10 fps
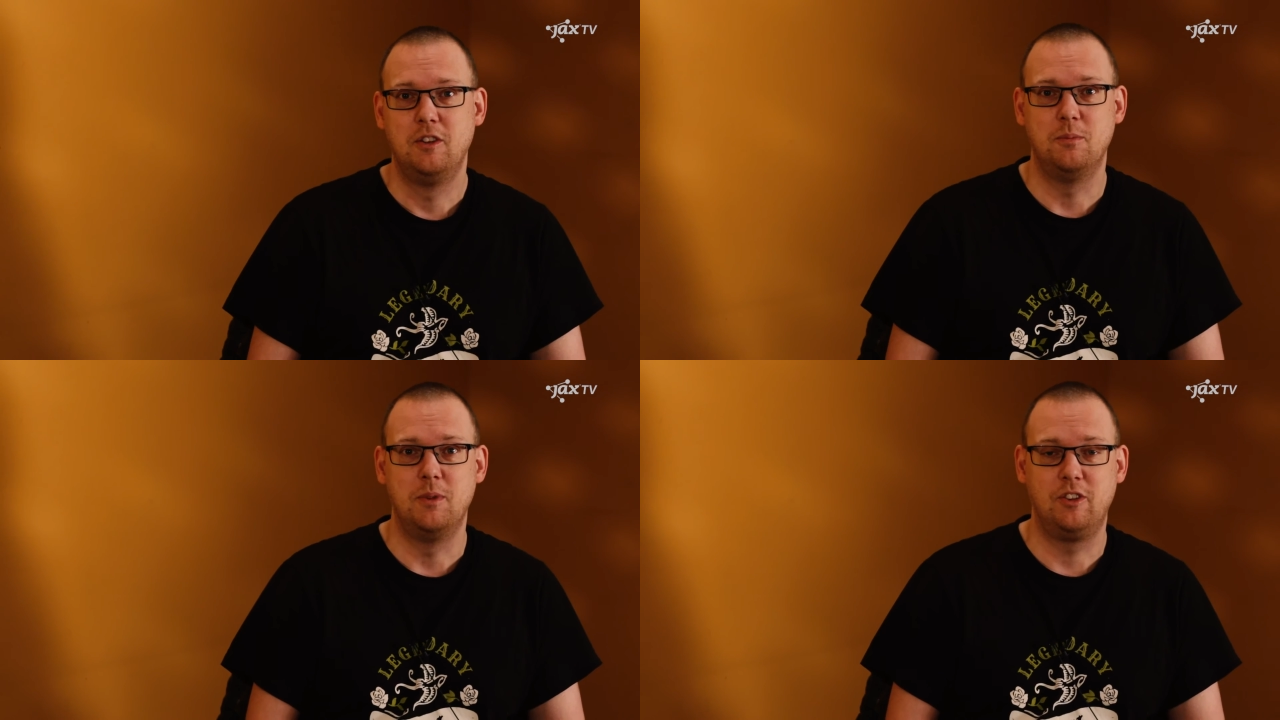
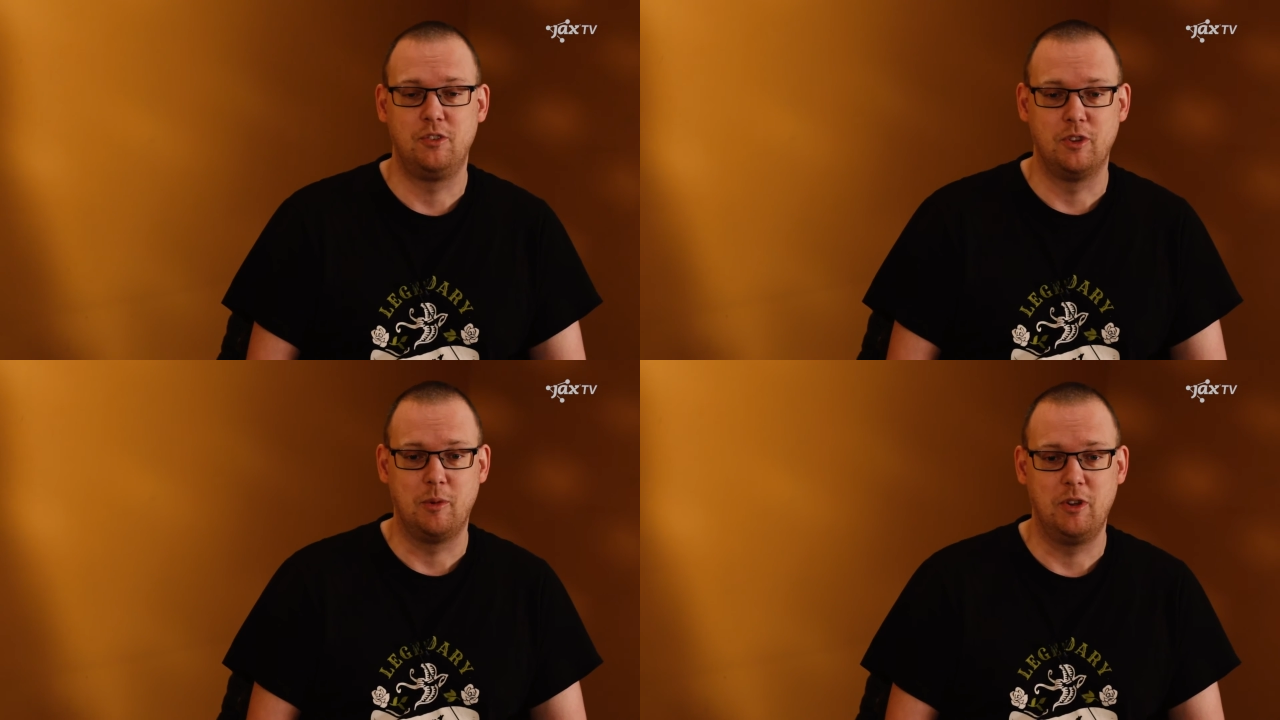to make
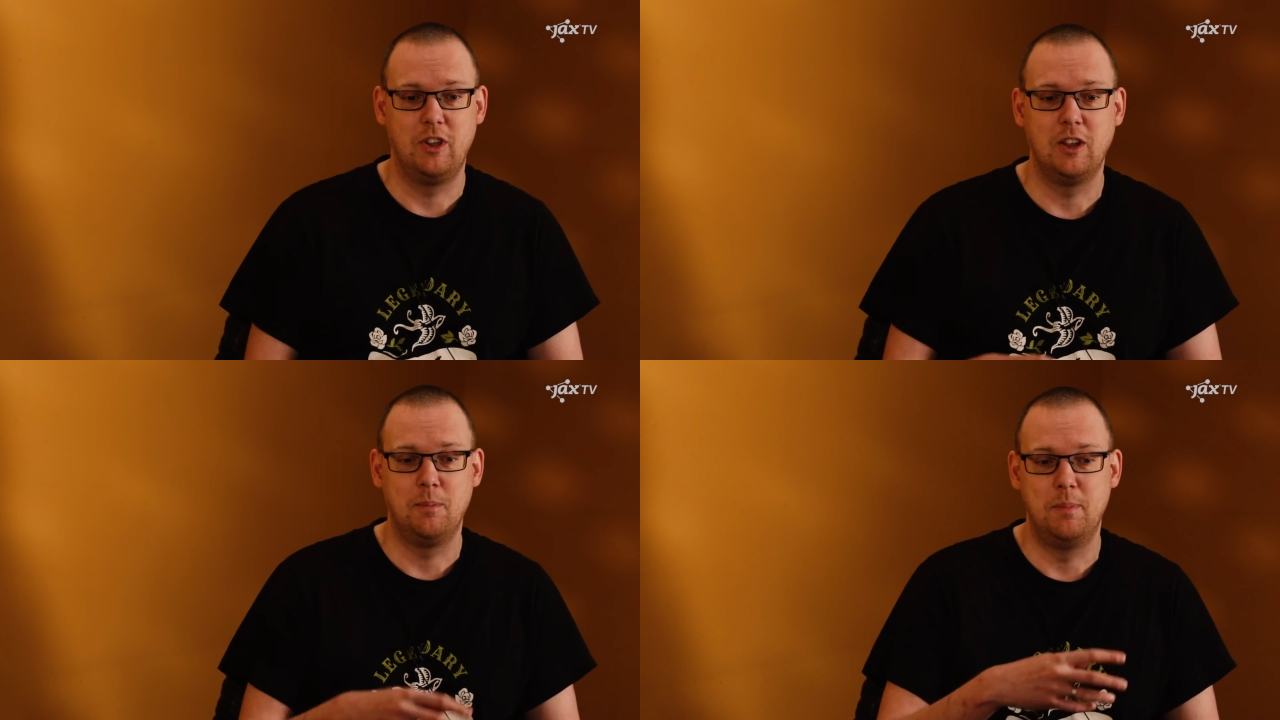sure that we
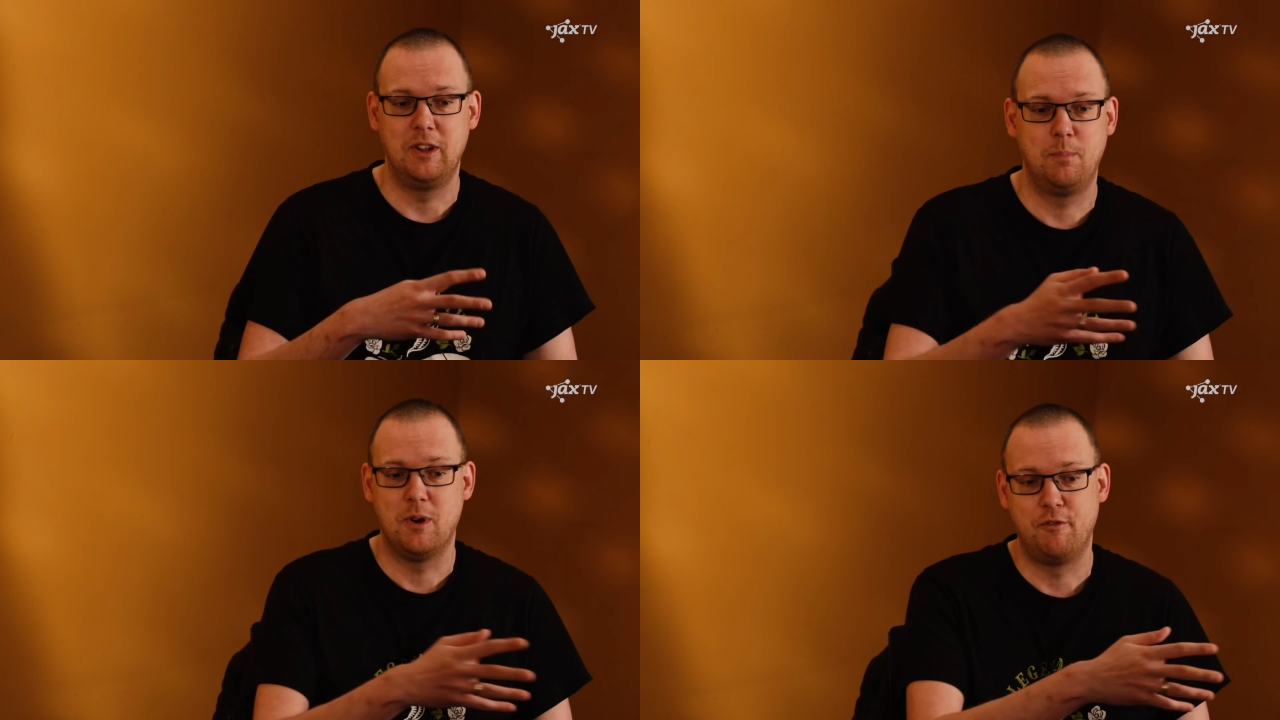could get
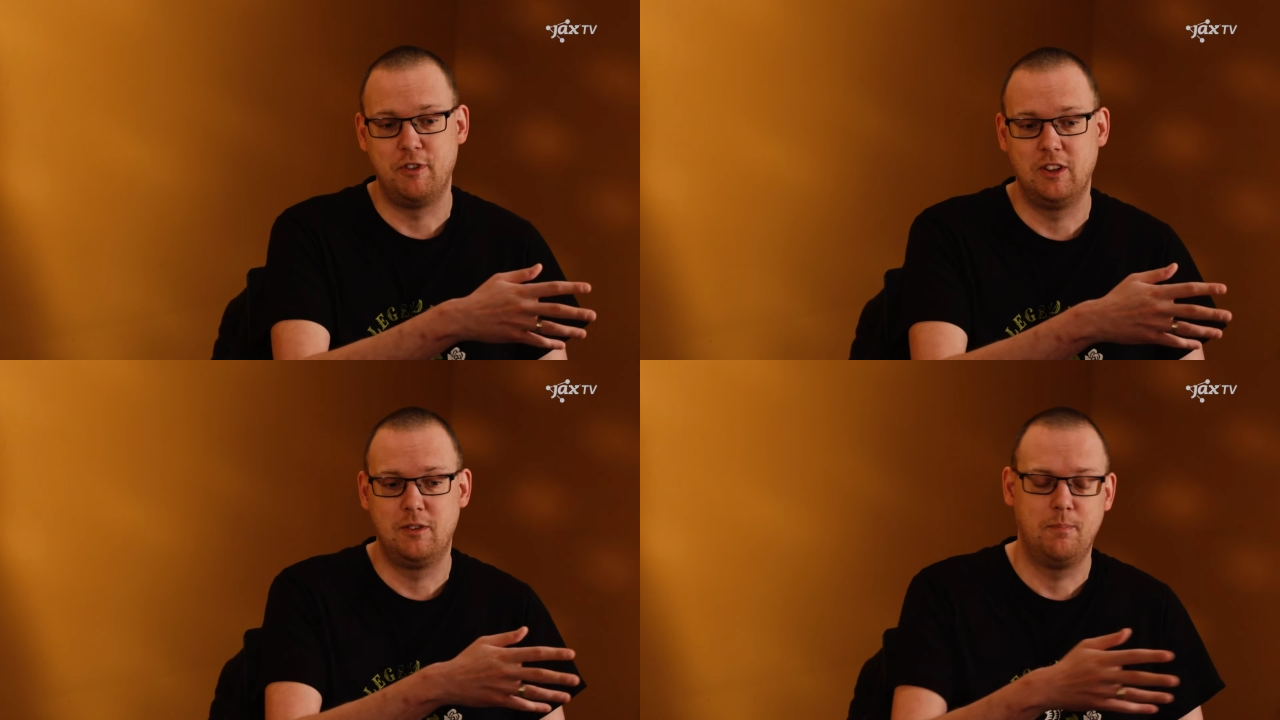bit
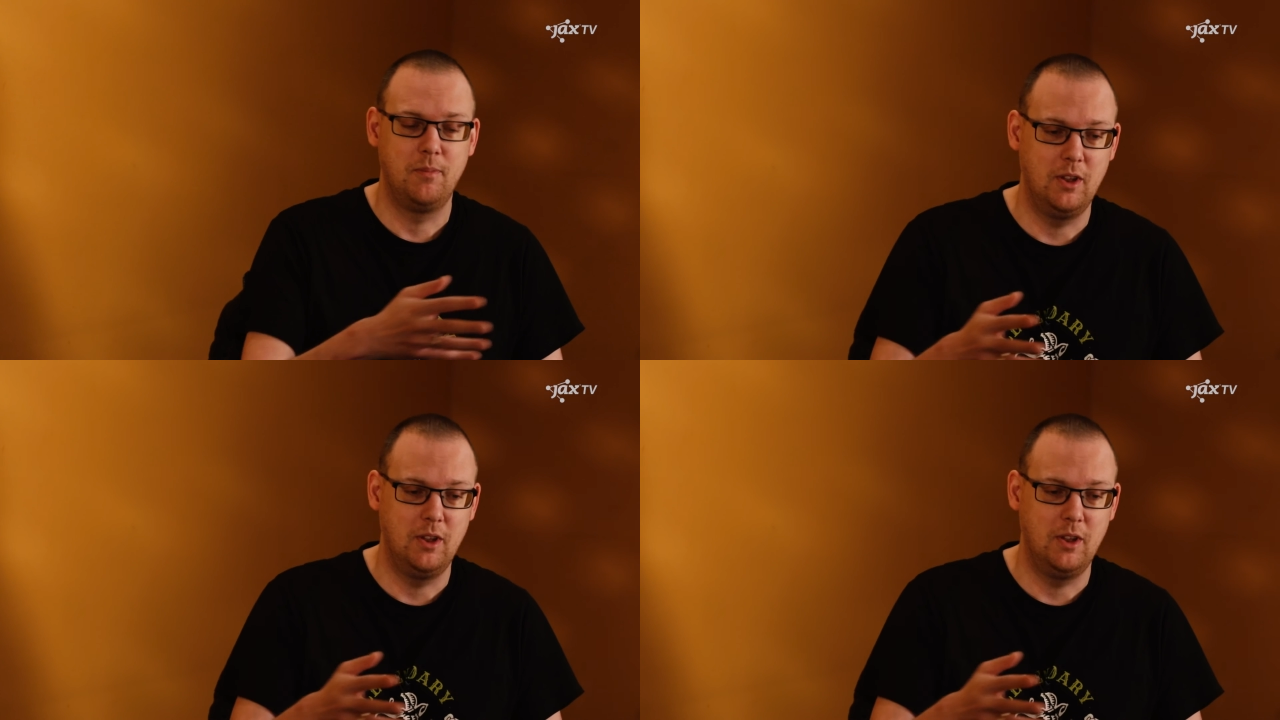perfect